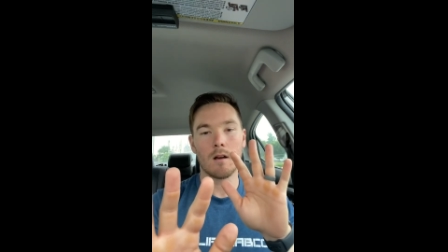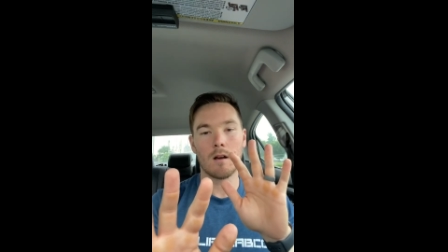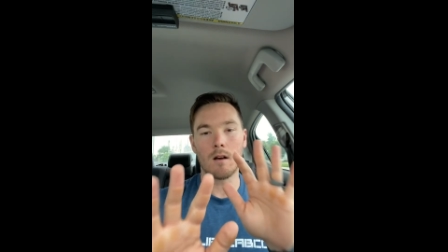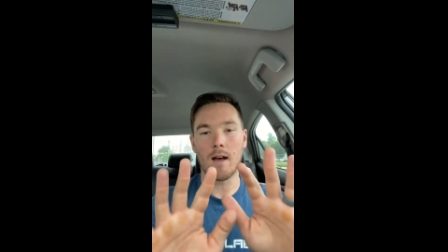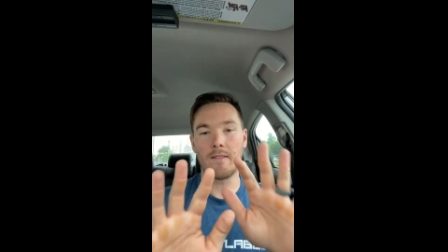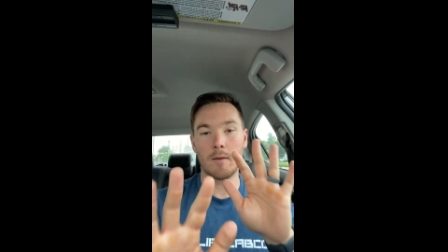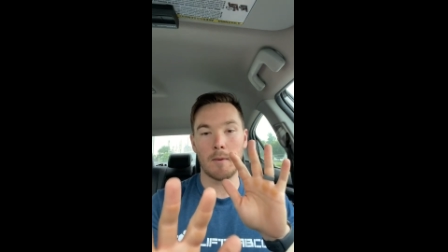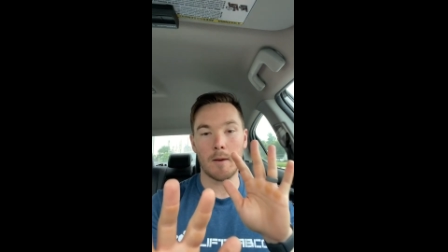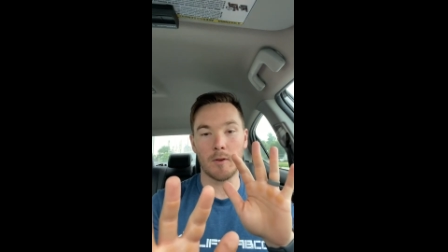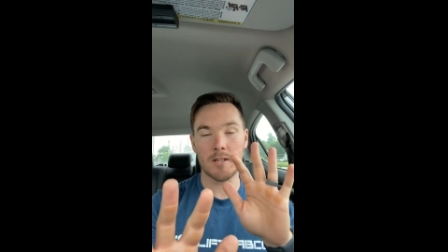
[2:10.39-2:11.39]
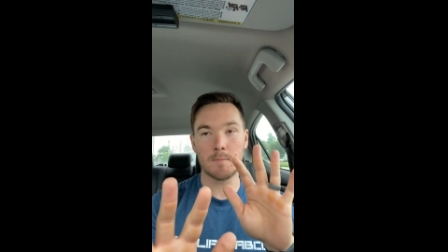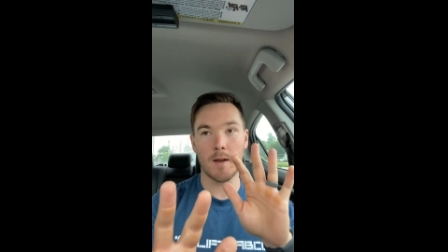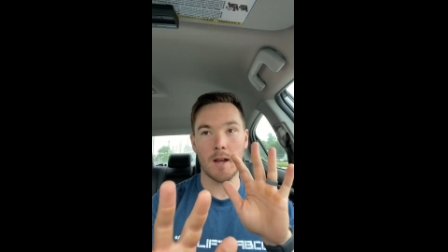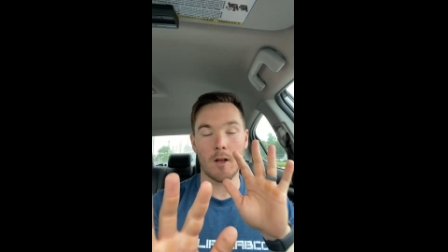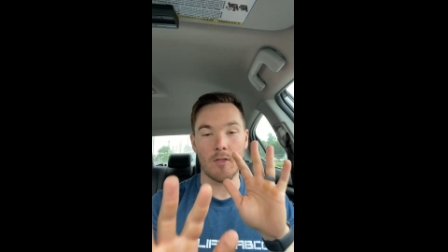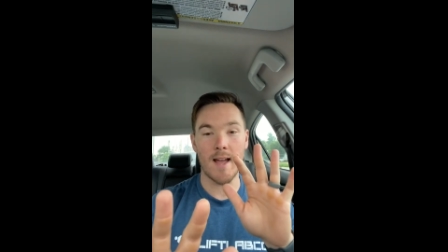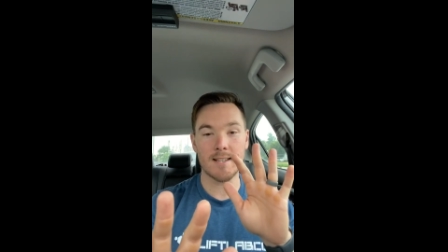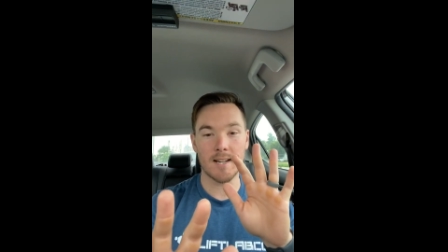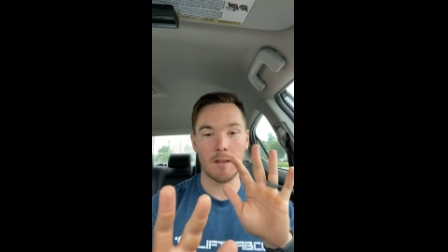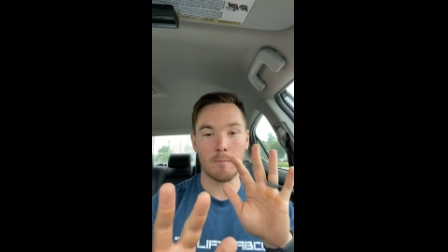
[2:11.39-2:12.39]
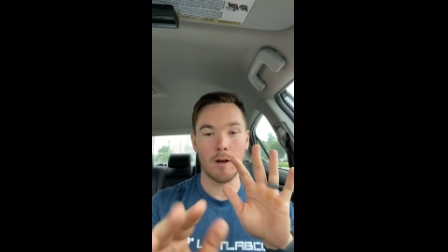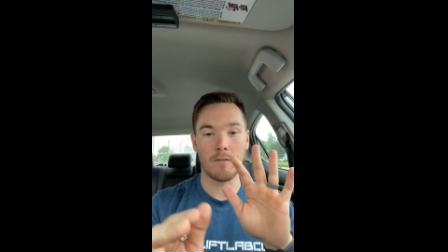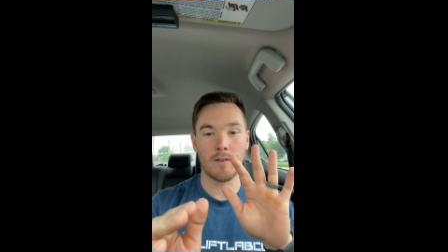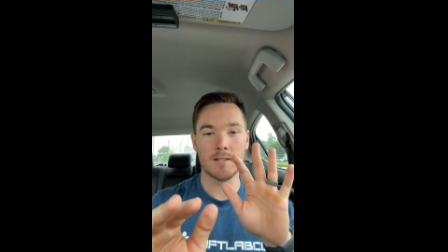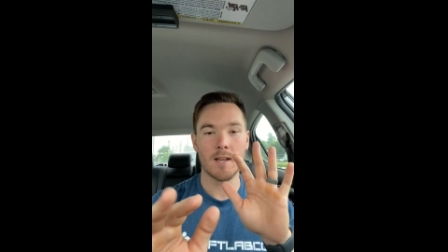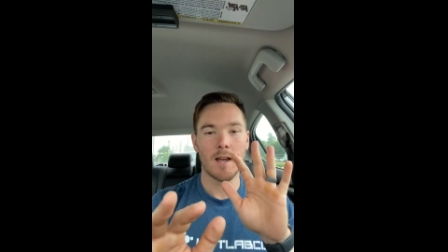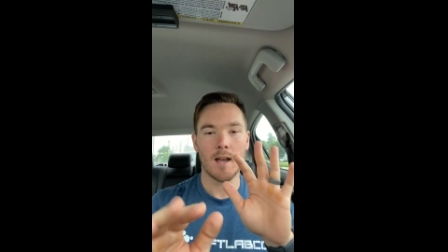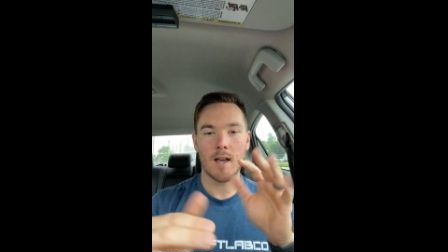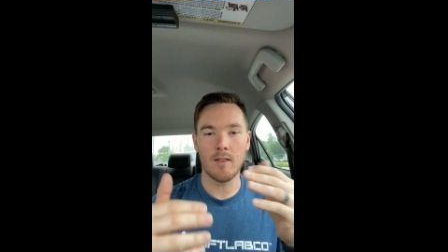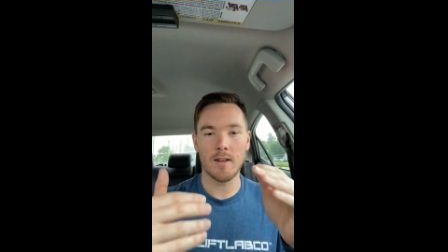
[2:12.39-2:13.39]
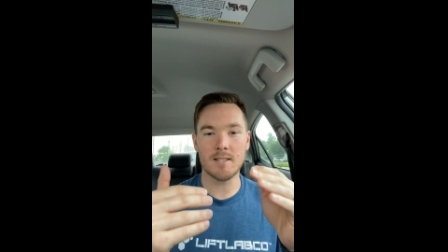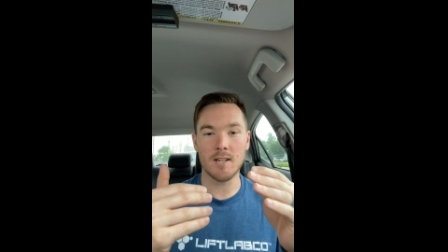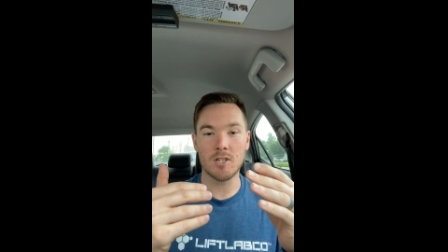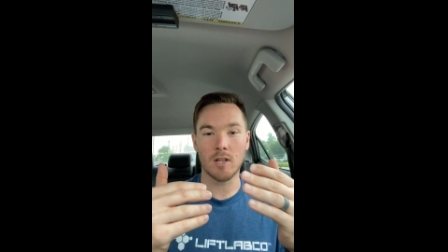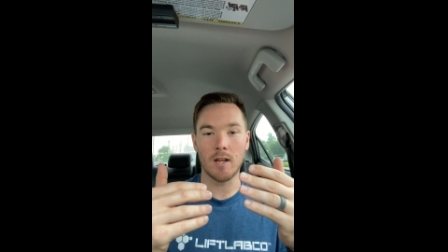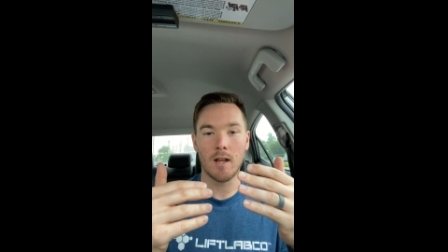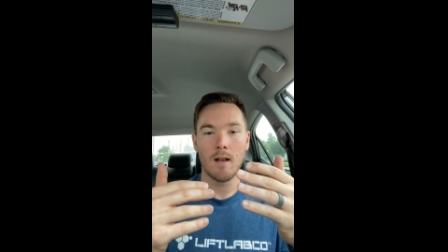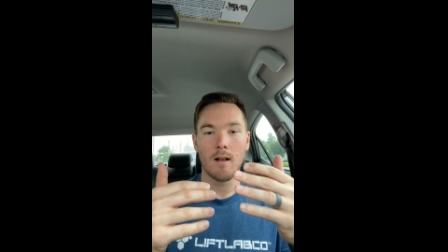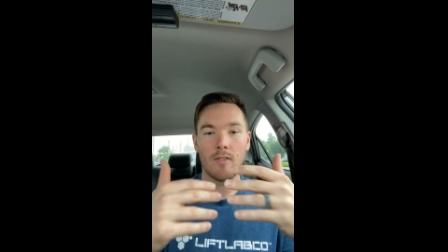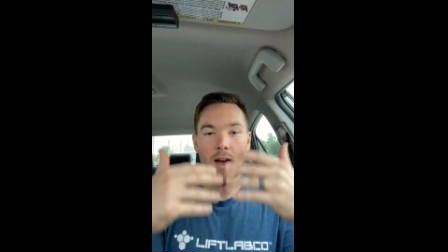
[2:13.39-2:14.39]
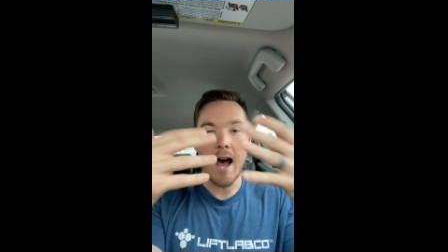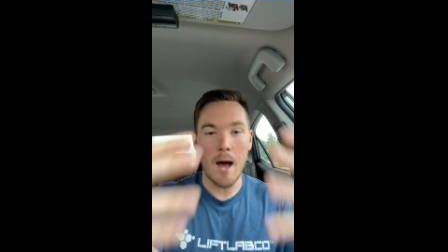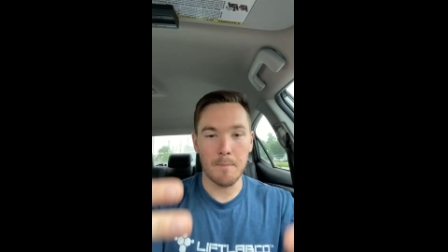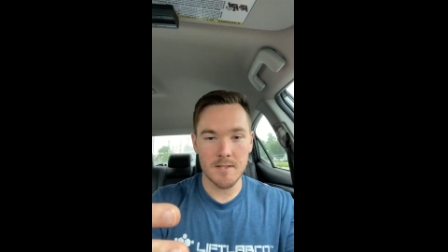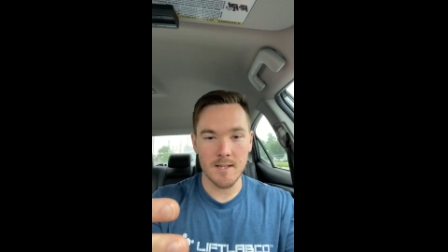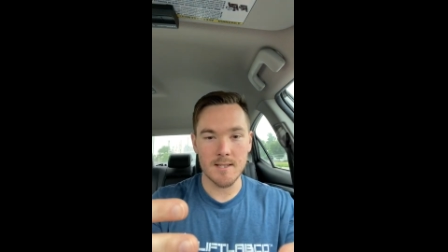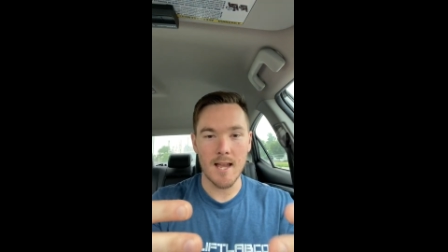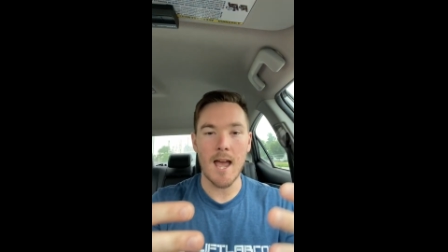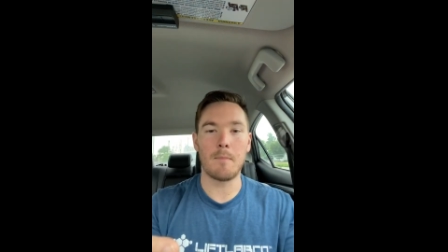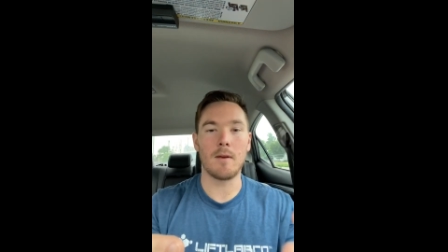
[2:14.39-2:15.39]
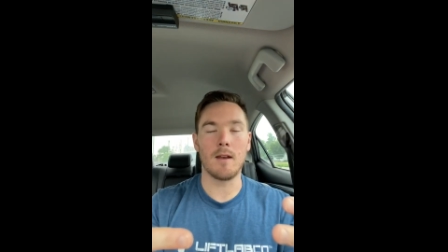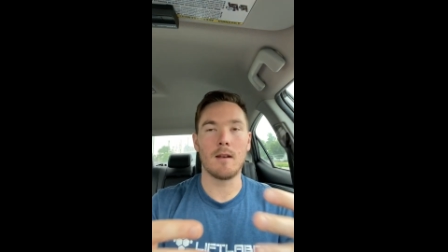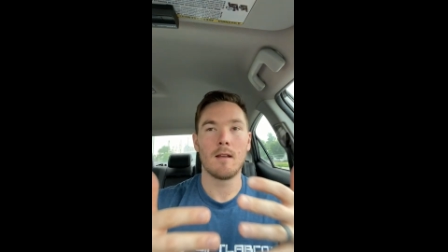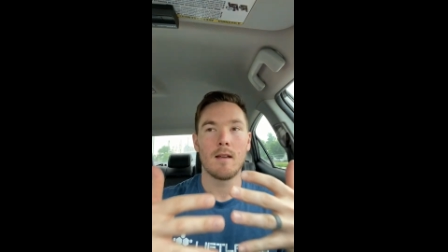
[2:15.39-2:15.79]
I have to be able to expand on that side of the pelvis, and then essentially the opposite's happening